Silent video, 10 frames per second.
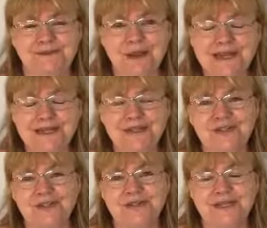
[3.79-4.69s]
Training
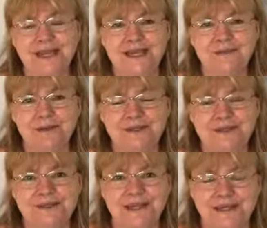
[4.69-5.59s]
Tuesday with
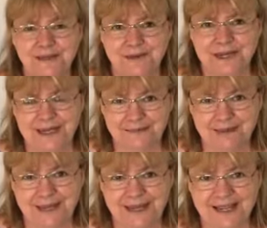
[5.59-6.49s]
Selling on
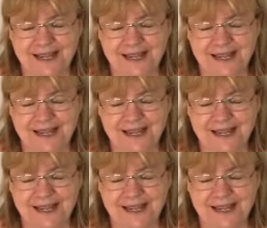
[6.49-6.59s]
eBay.